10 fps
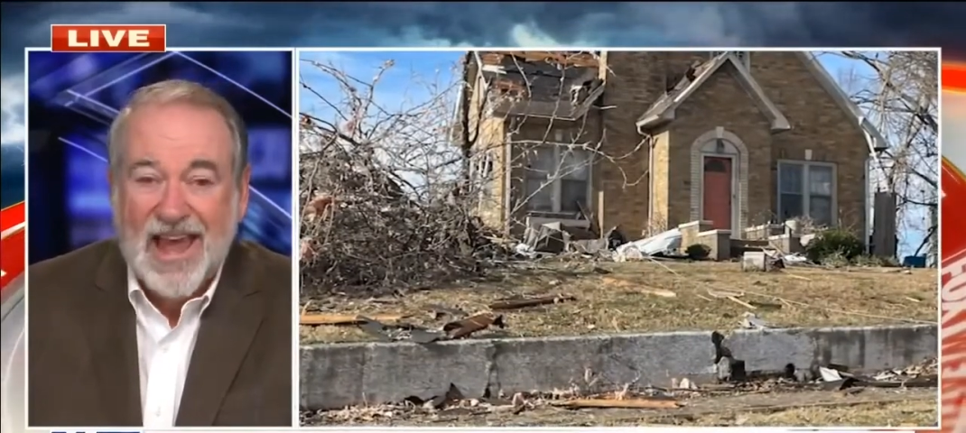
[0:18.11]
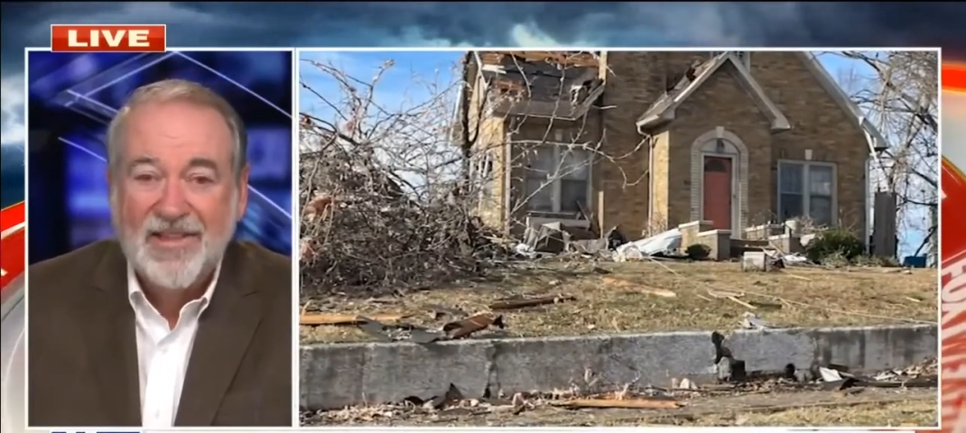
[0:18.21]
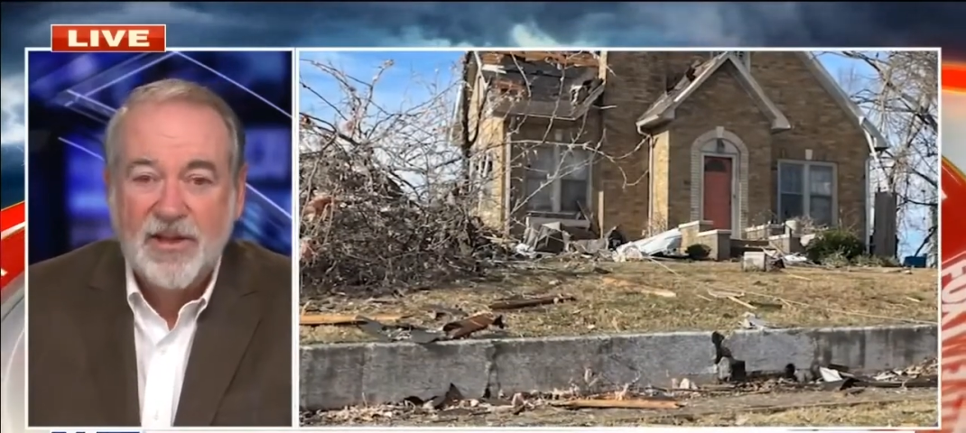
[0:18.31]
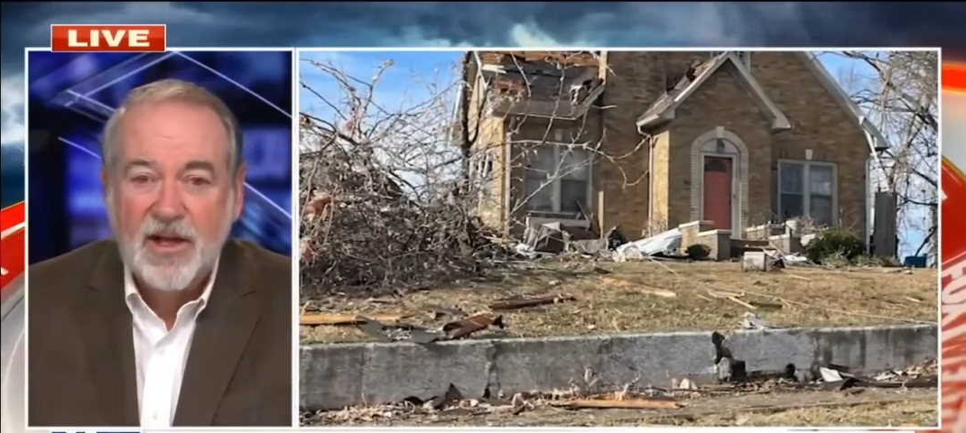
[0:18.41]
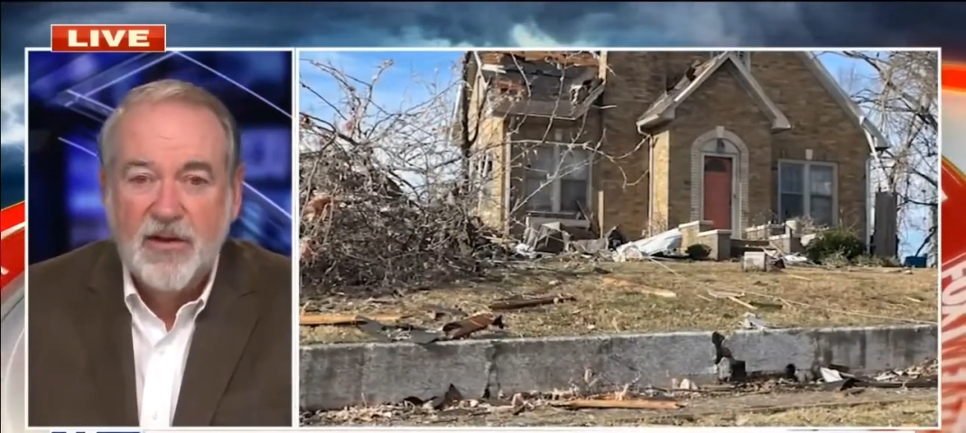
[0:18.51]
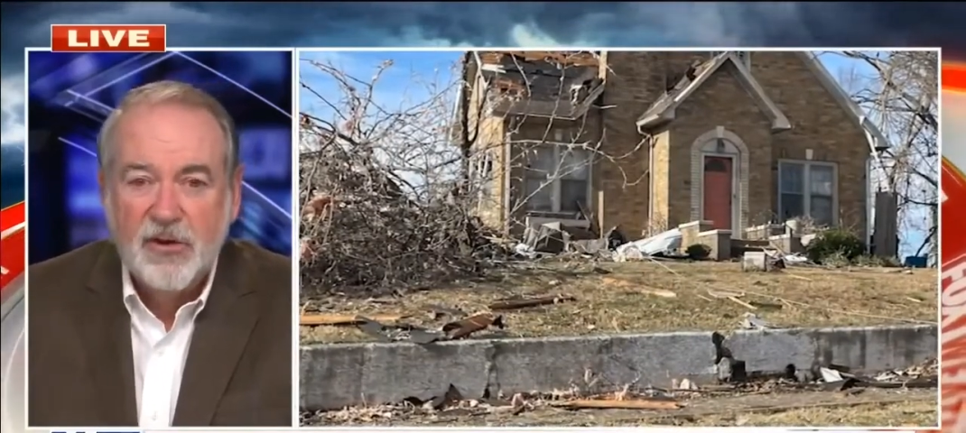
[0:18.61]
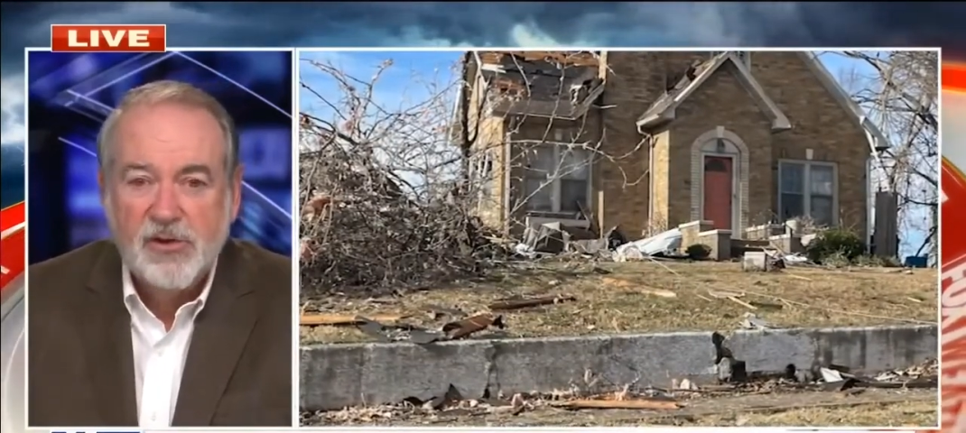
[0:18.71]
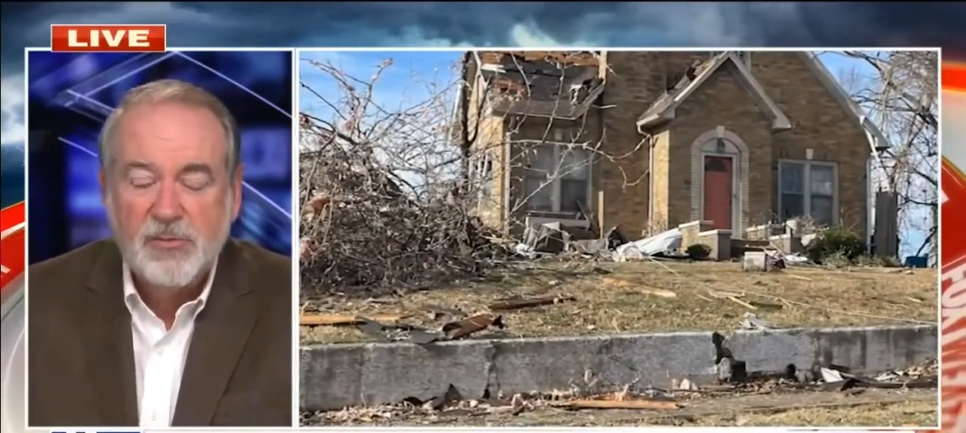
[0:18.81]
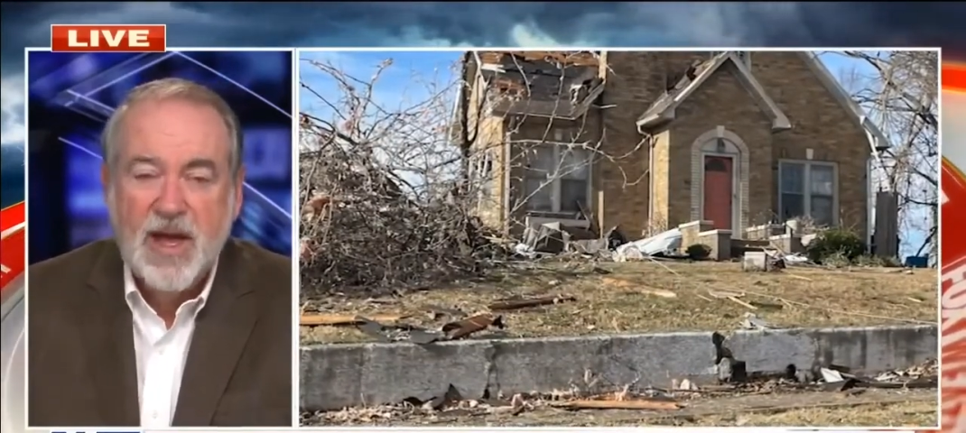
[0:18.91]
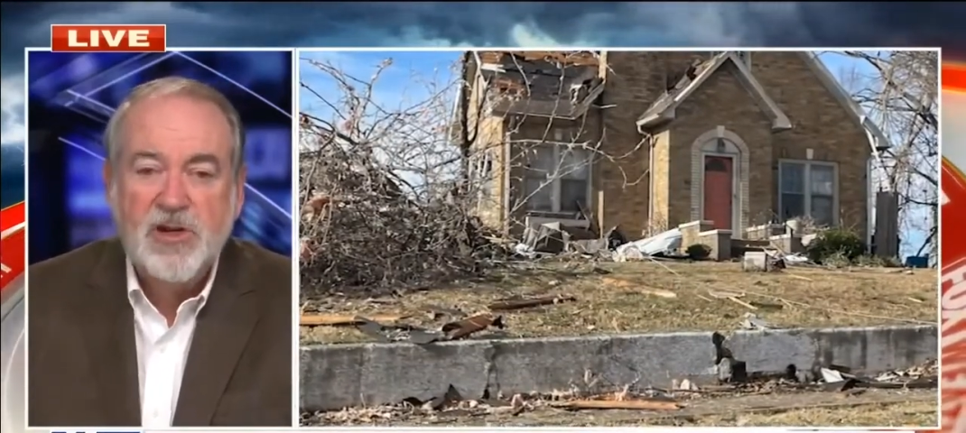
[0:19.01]
at the
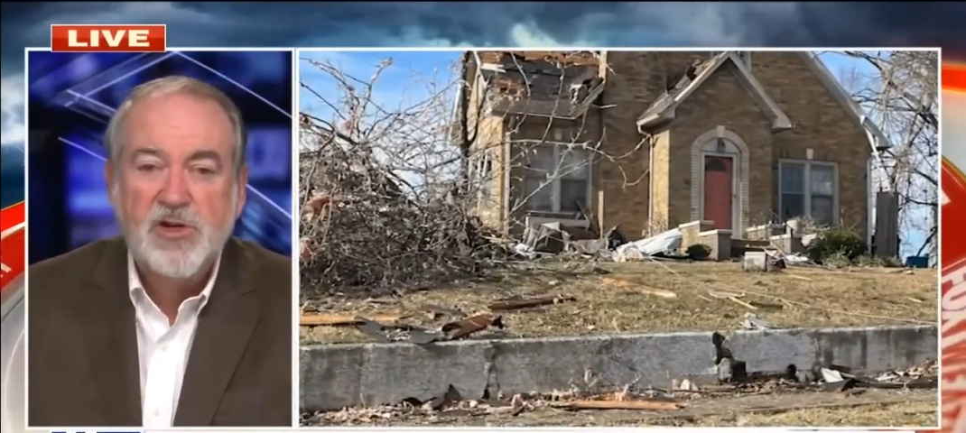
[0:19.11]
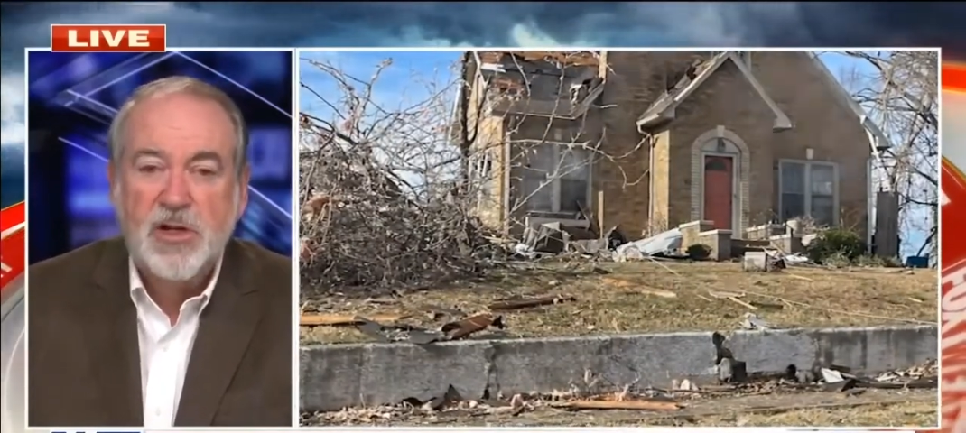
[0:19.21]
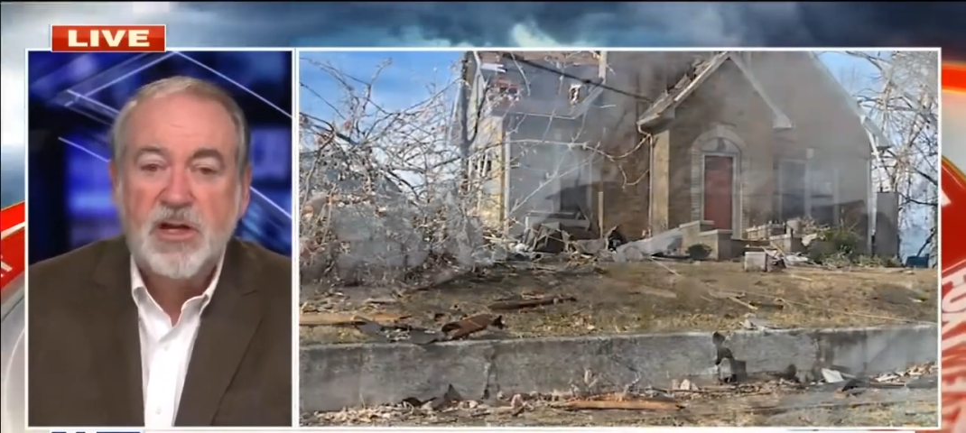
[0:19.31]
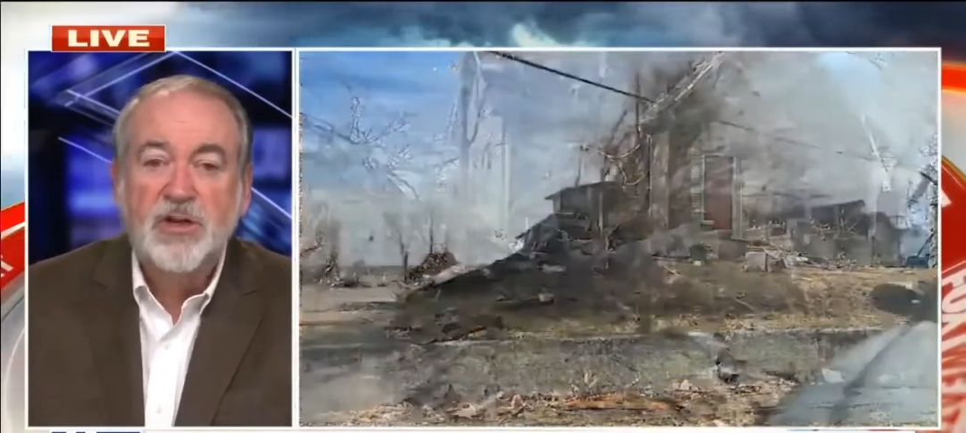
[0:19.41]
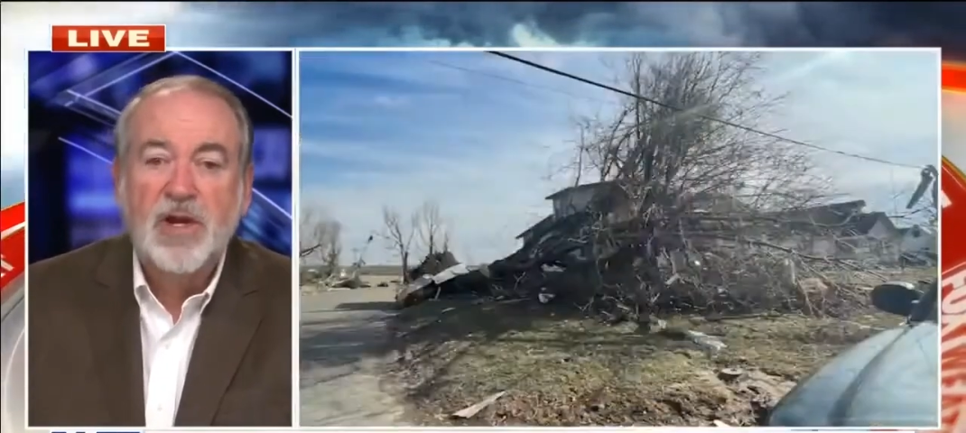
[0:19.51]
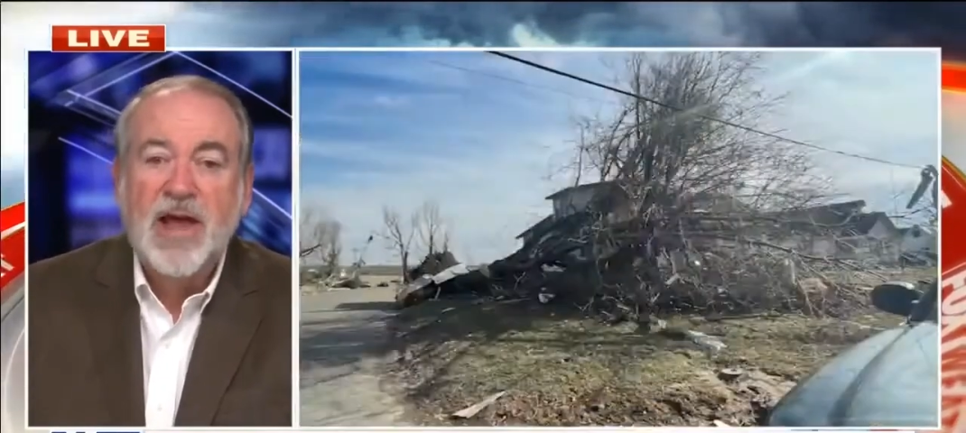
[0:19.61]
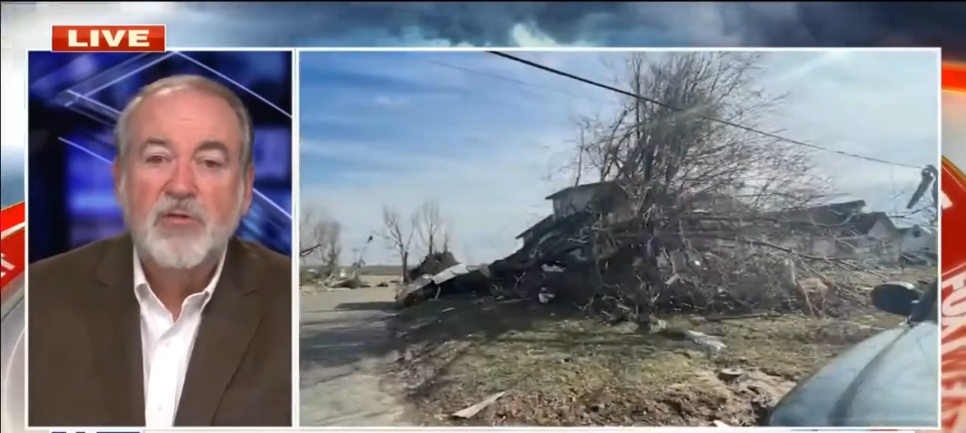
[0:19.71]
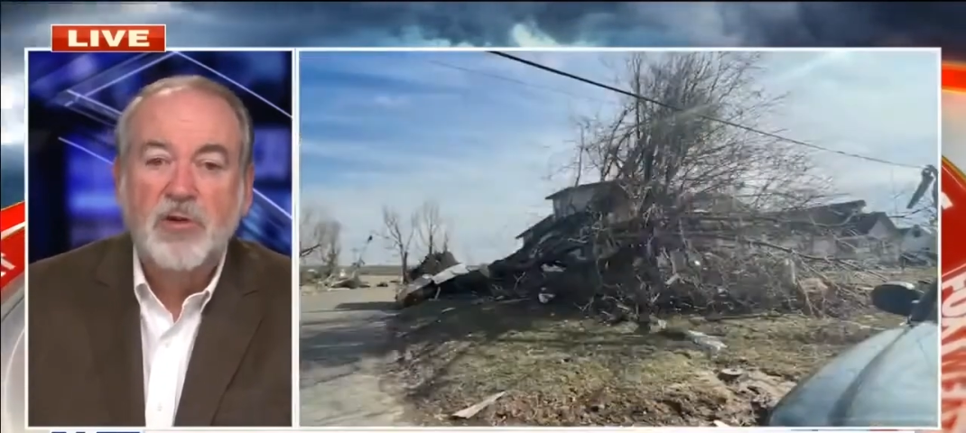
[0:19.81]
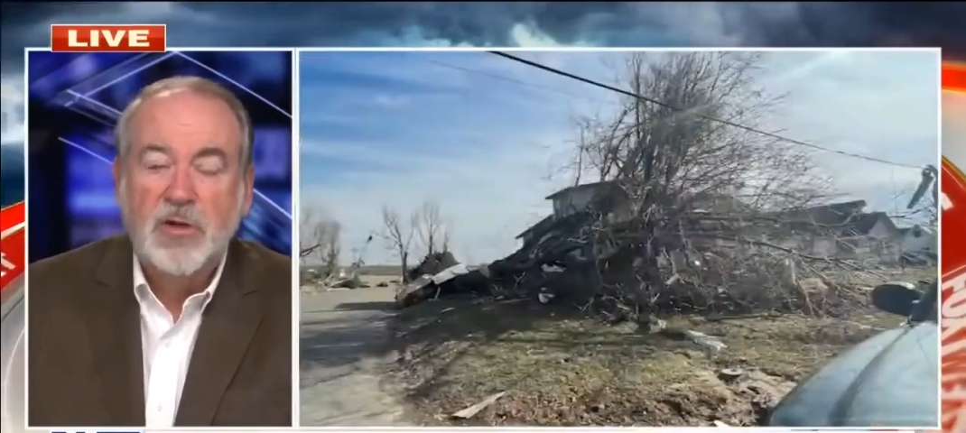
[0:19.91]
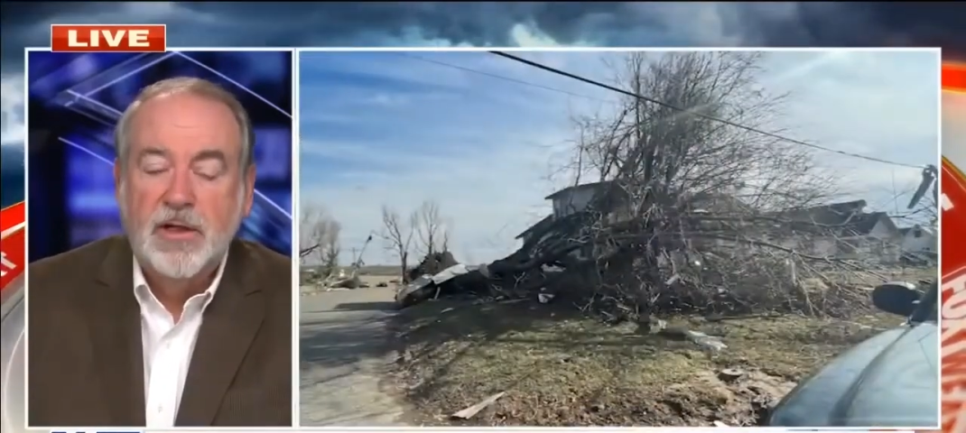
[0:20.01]
governor's mansion, hit the
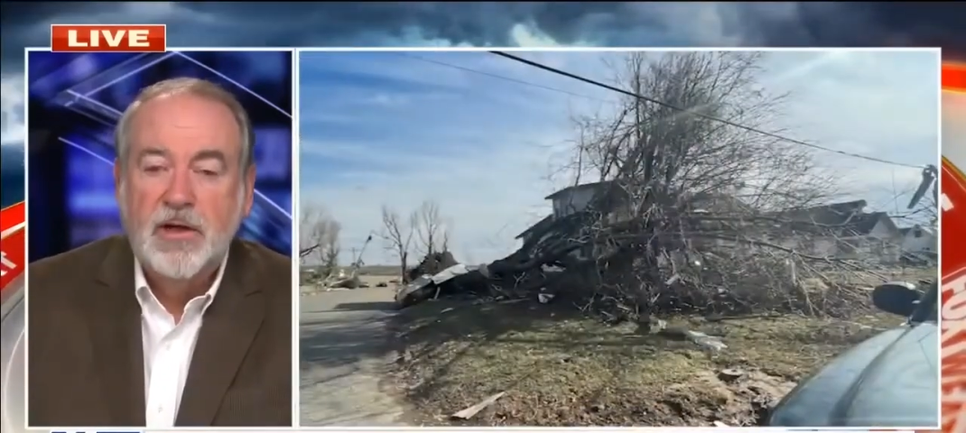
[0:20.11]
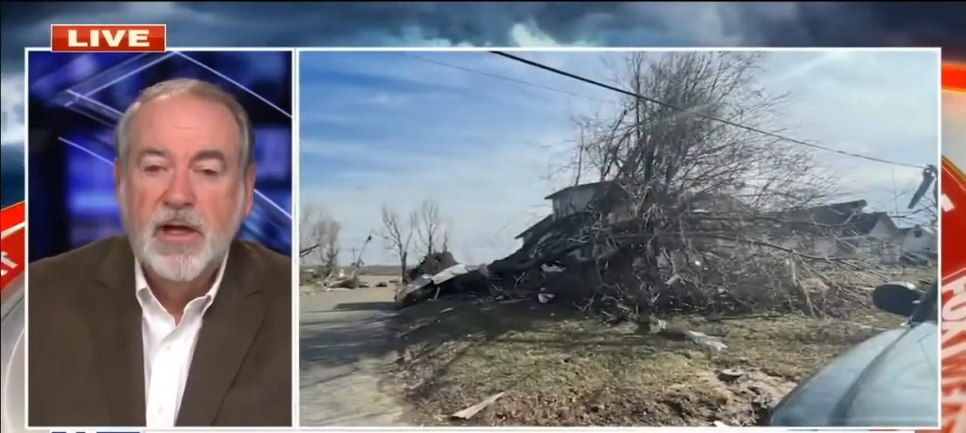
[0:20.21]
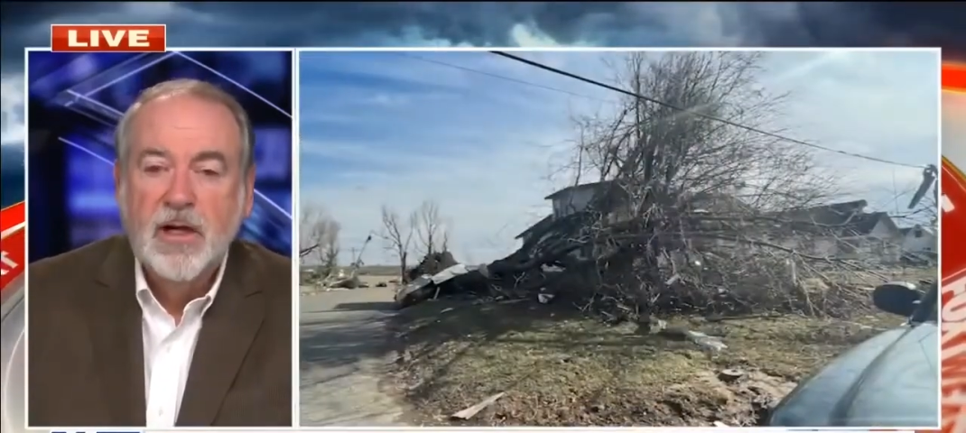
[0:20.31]
neighborhood.